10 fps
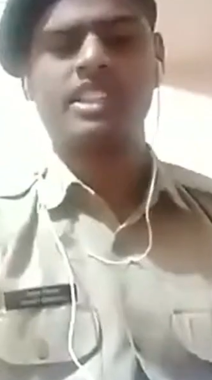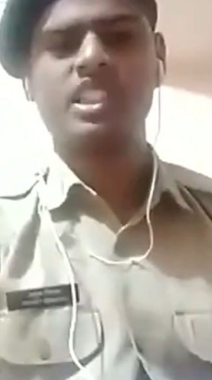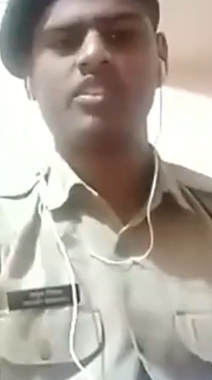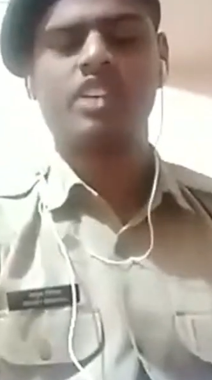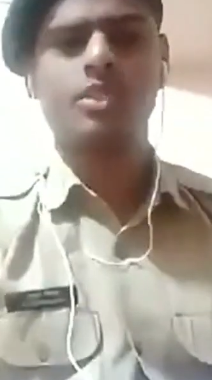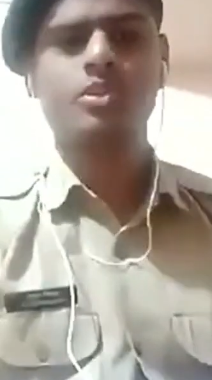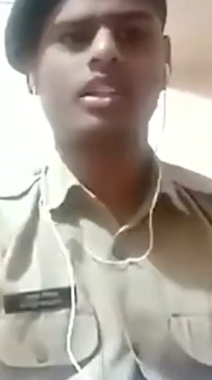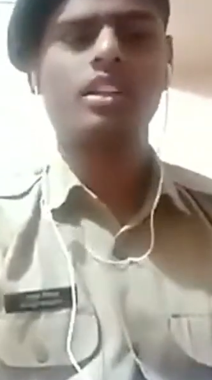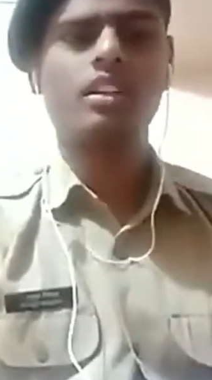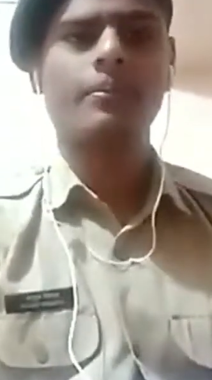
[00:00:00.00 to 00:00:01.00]
Are you
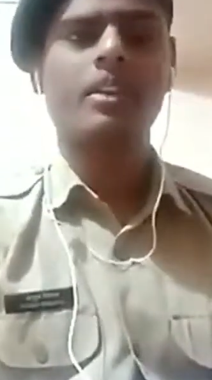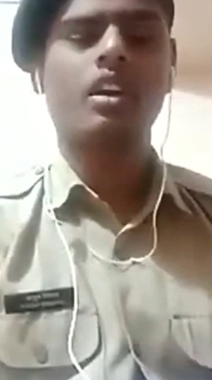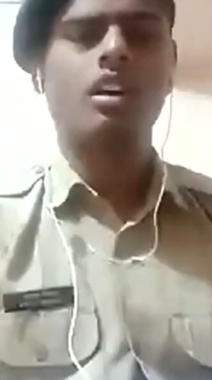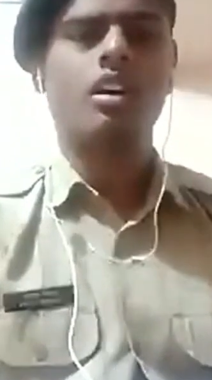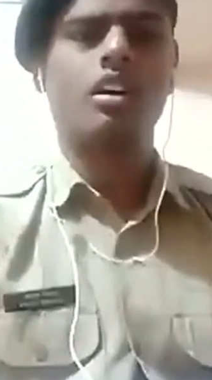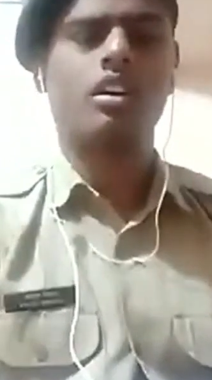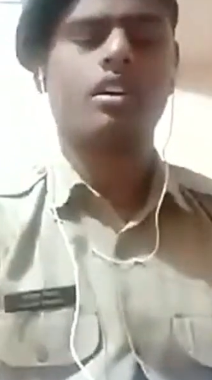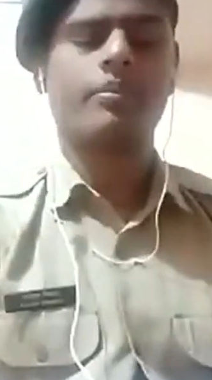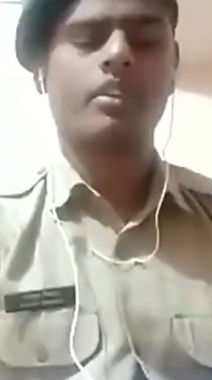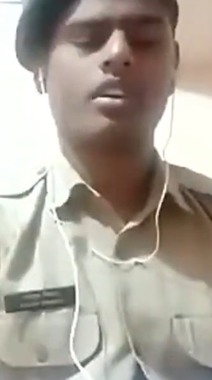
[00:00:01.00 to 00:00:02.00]
single?
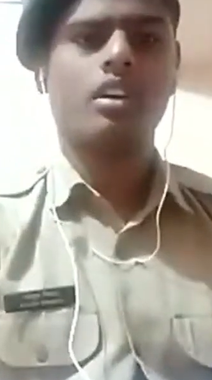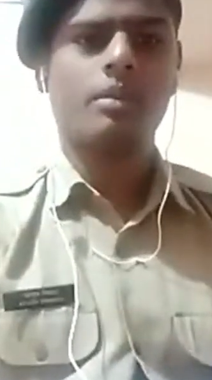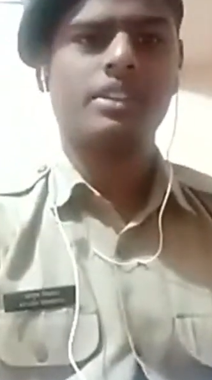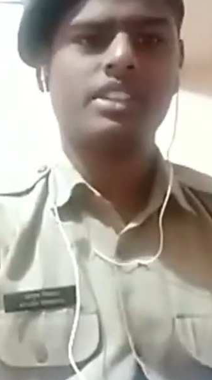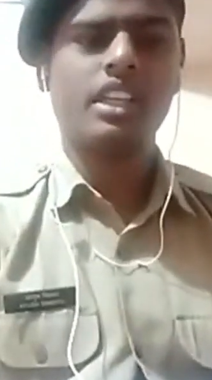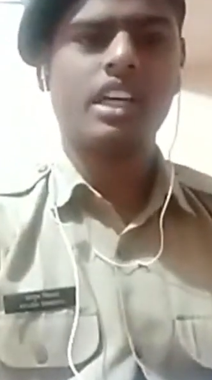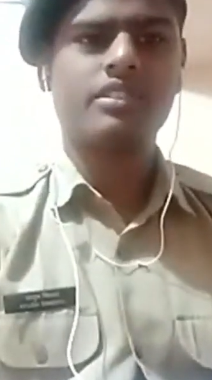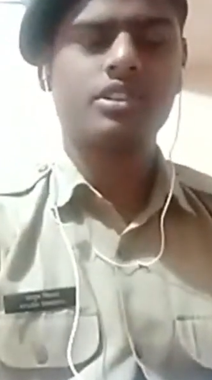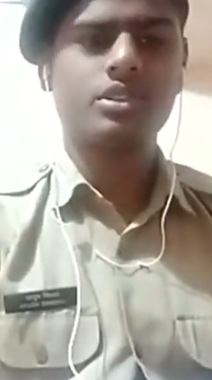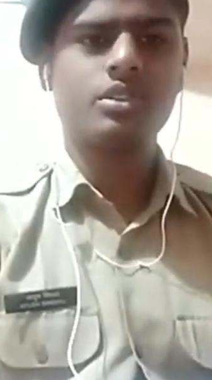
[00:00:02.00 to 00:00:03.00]
Basically, I
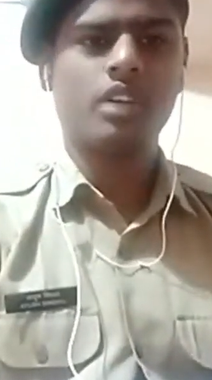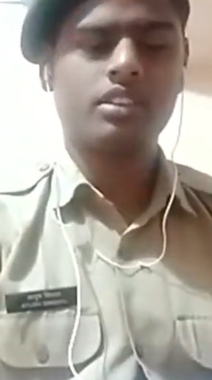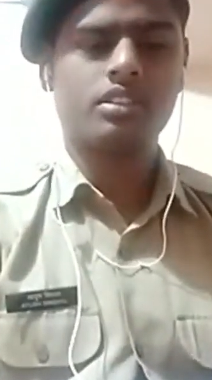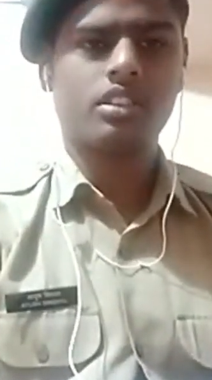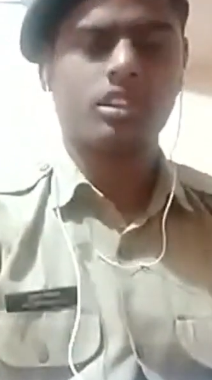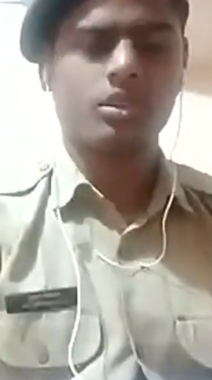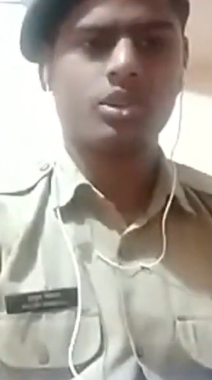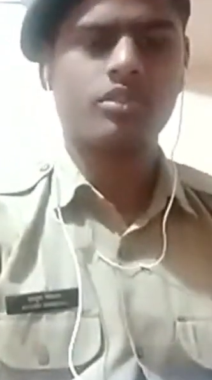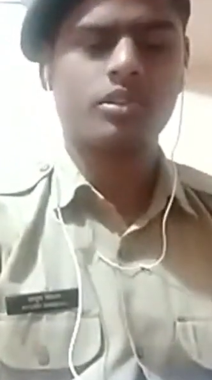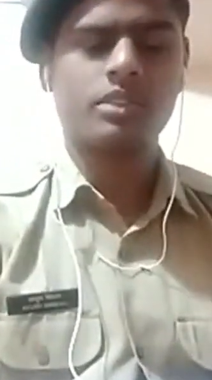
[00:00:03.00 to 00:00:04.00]
want to ask a
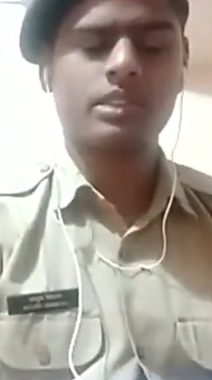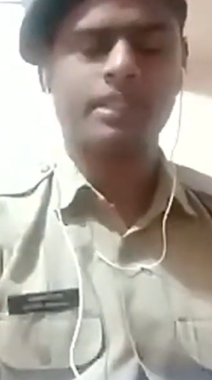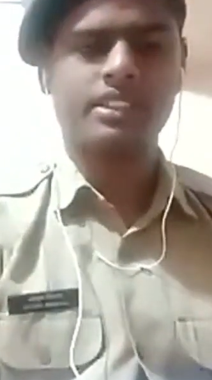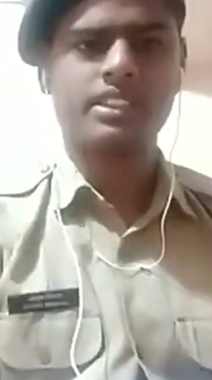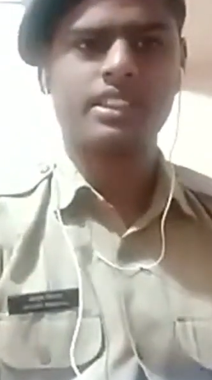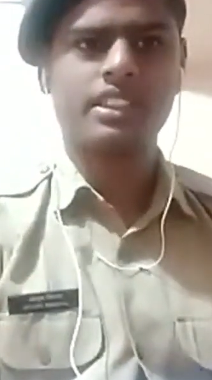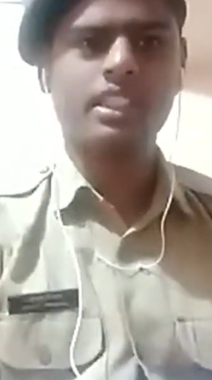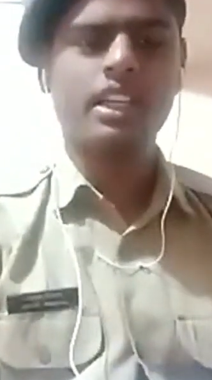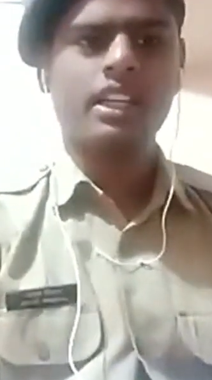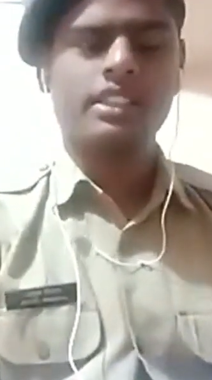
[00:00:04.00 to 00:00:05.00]
question from respected sir
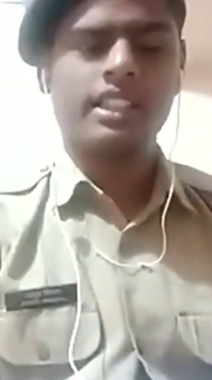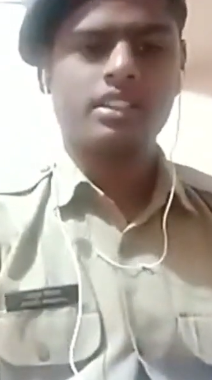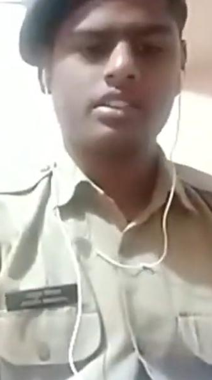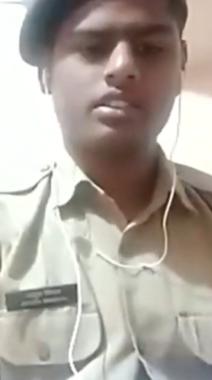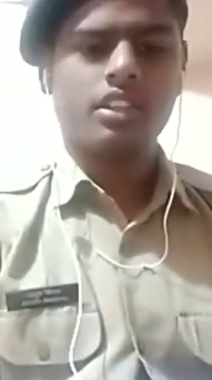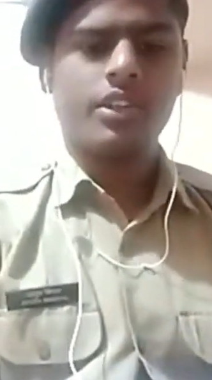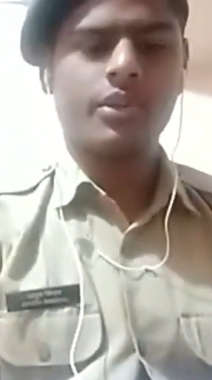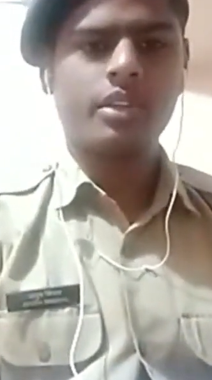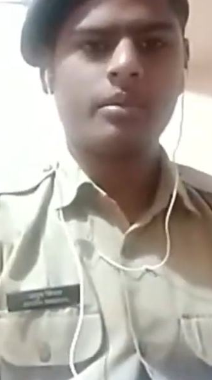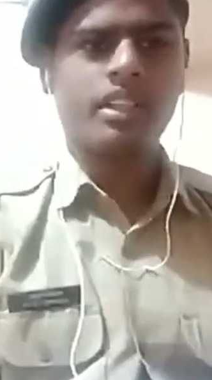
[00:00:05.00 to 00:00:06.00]
that
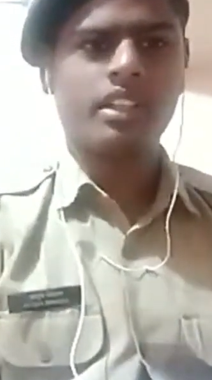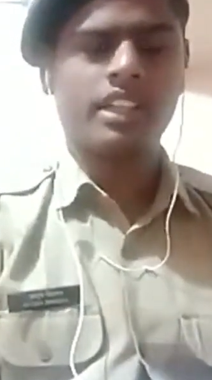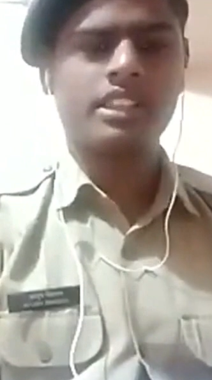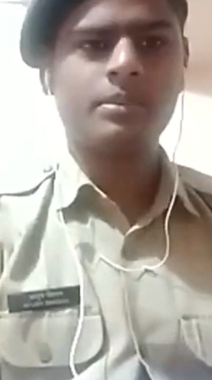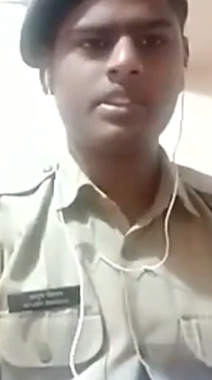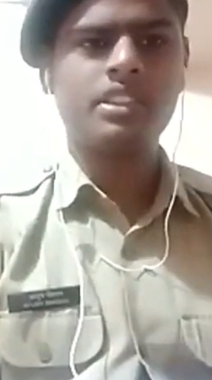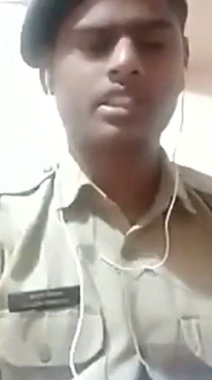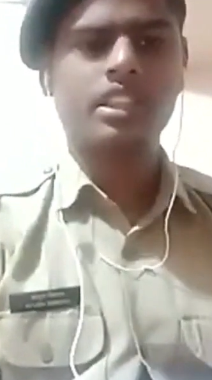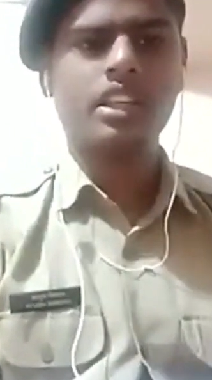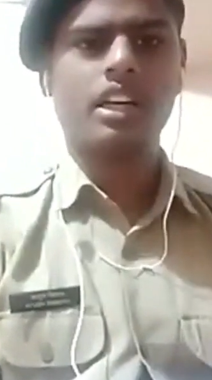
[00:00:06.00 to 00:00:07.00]
during my SSB
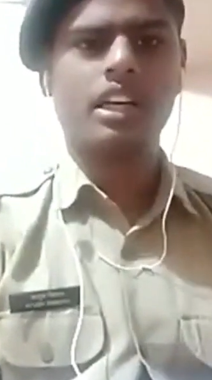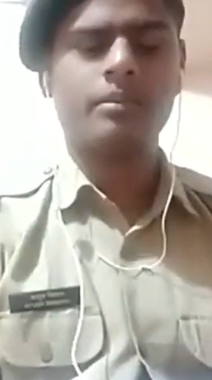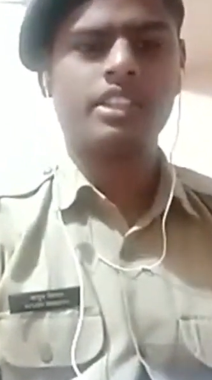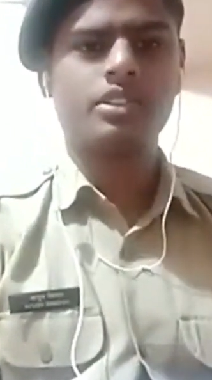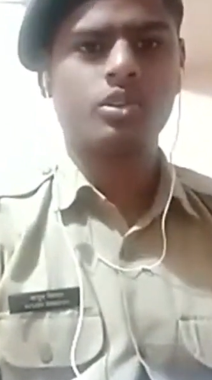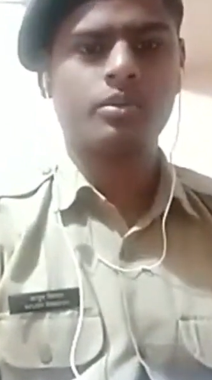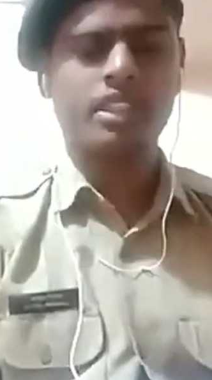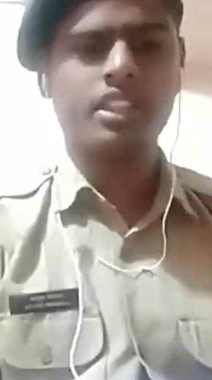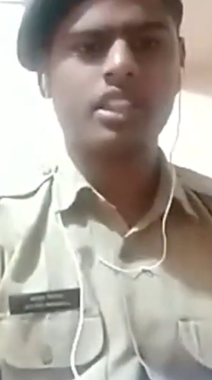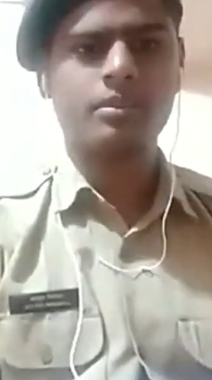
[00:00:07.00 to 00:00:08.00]
journey, I met so many
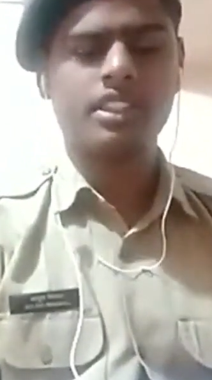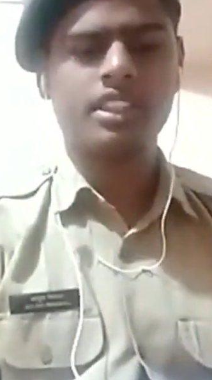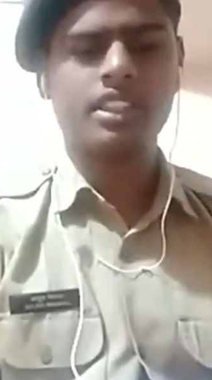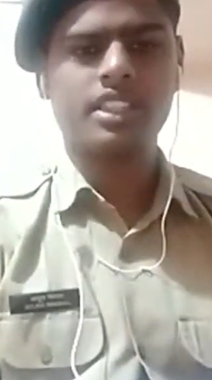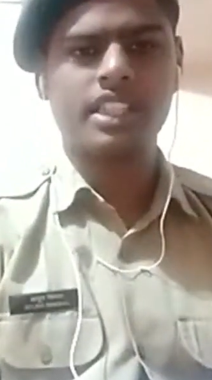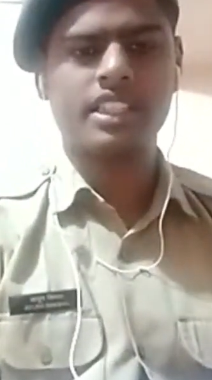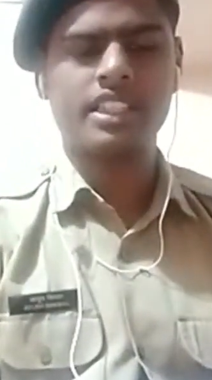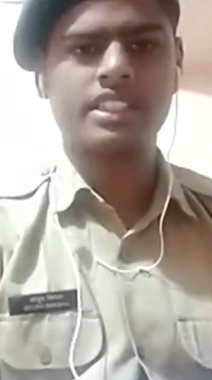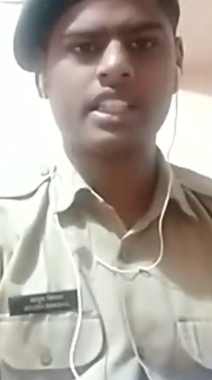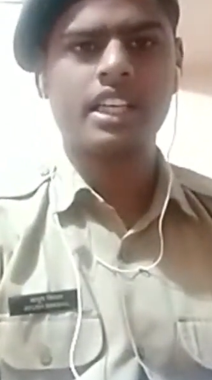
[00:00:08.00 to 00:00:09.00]
recommended
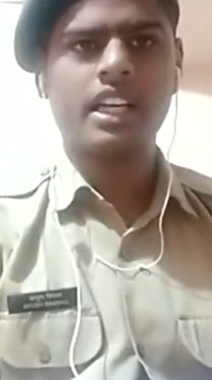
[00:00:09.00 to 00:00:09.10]
candidates,